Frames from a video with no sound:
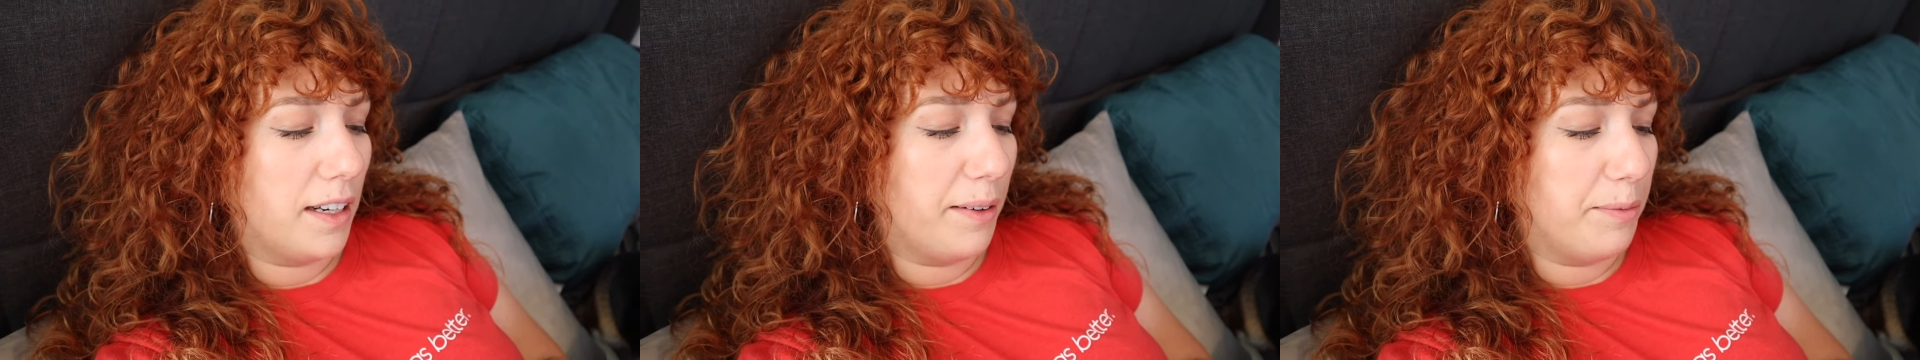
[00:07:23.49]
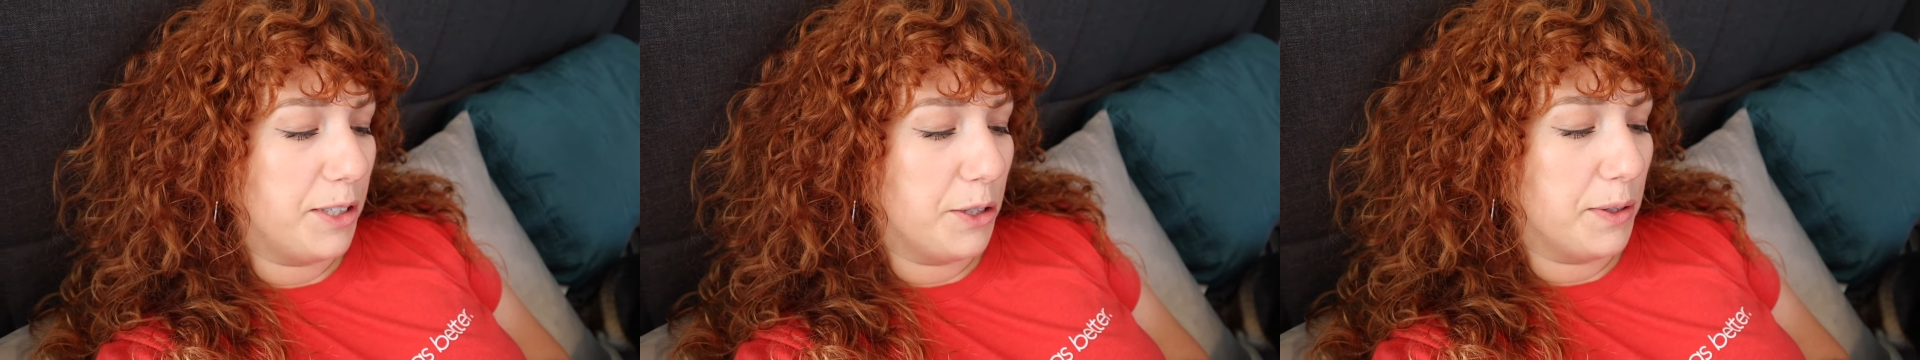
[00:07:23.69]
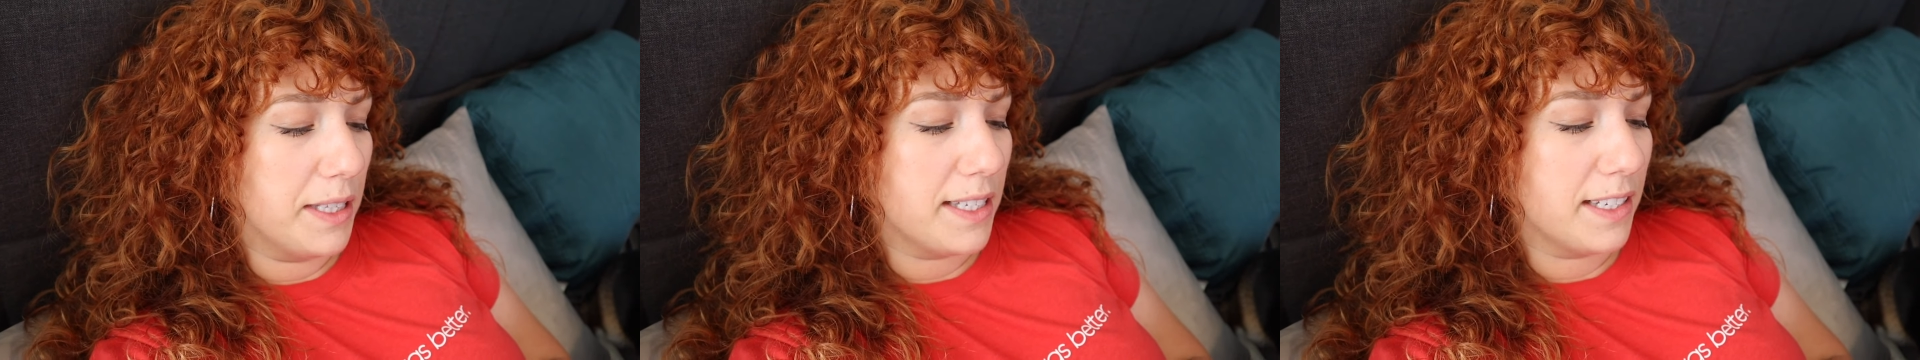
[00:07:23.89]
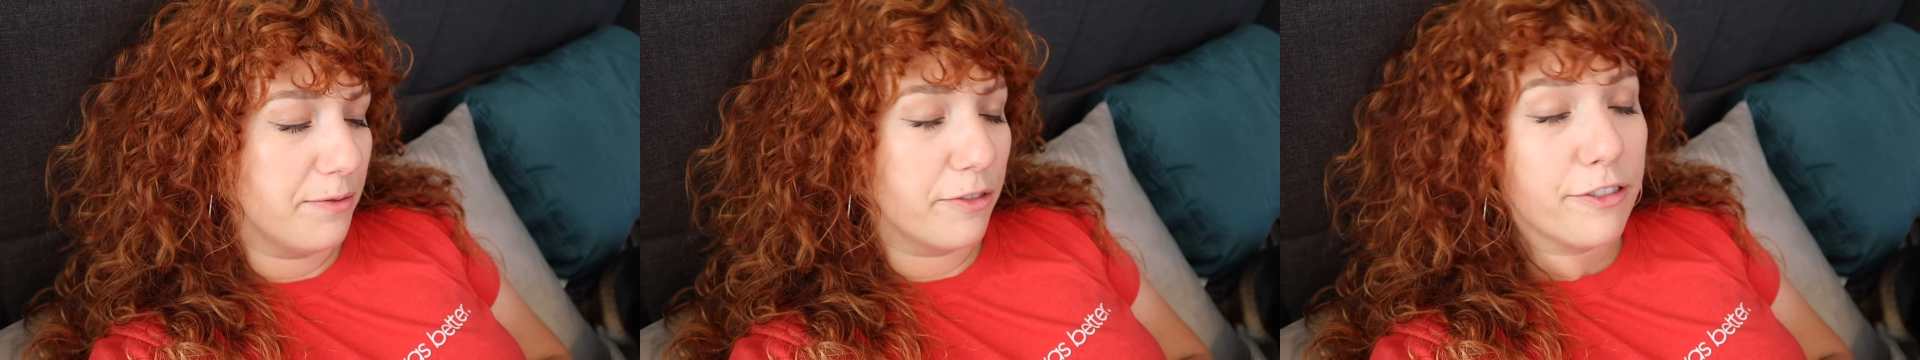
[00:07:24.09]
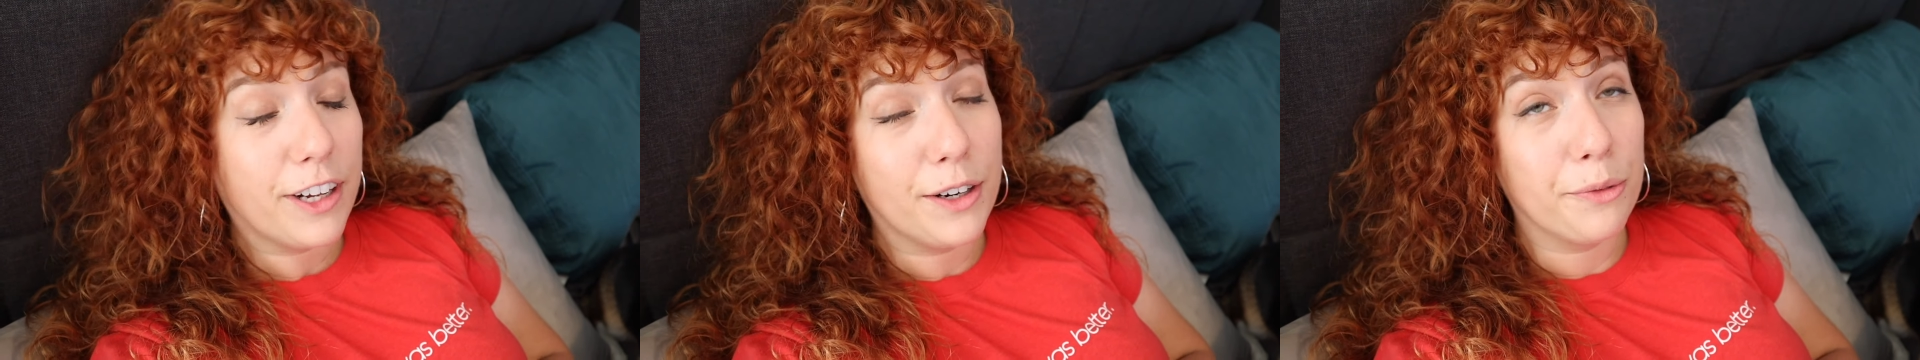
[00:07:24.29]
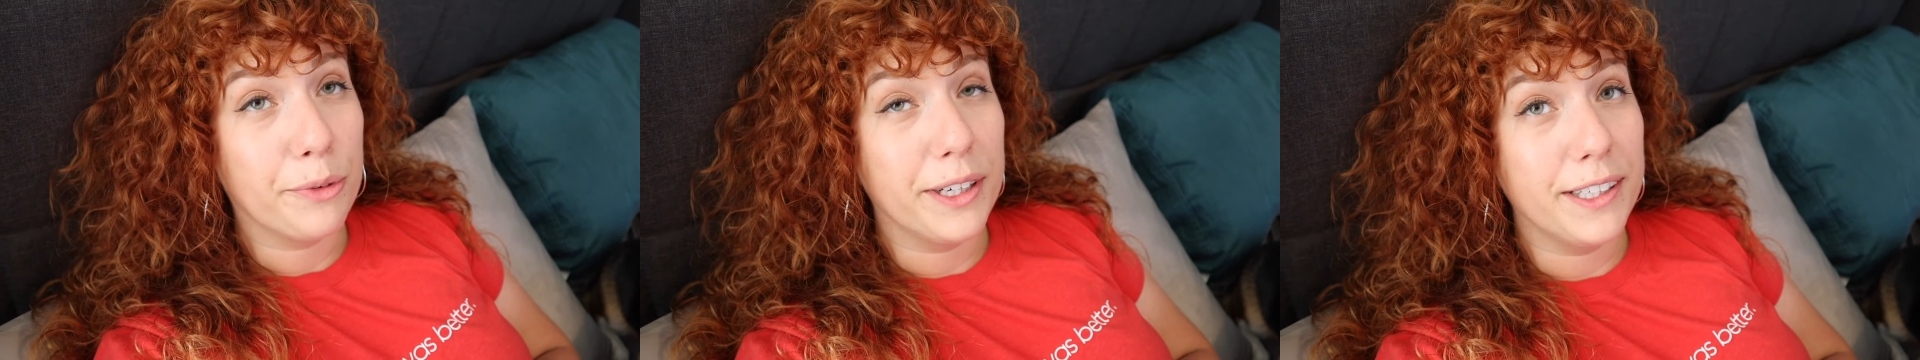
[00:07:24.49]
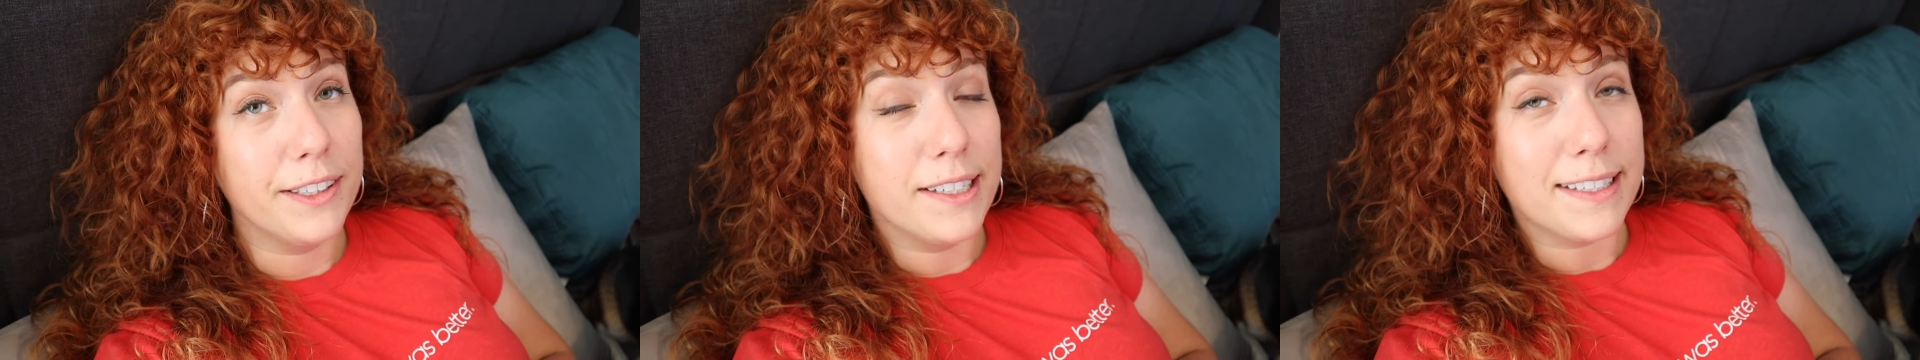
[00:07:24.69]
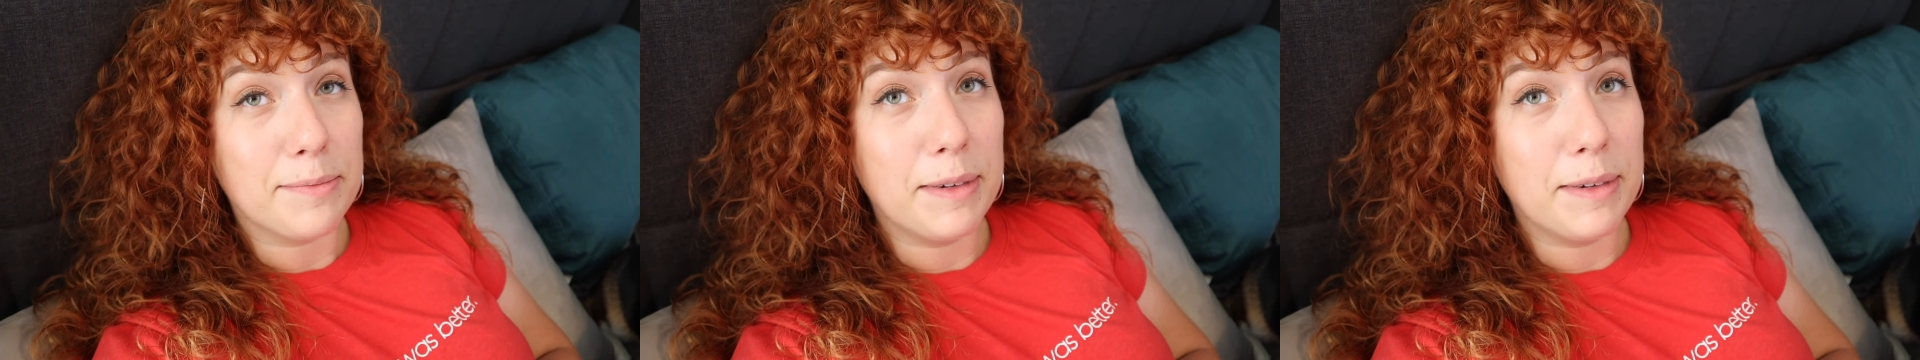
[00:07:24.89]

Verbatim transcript: I'm doing some fun reels.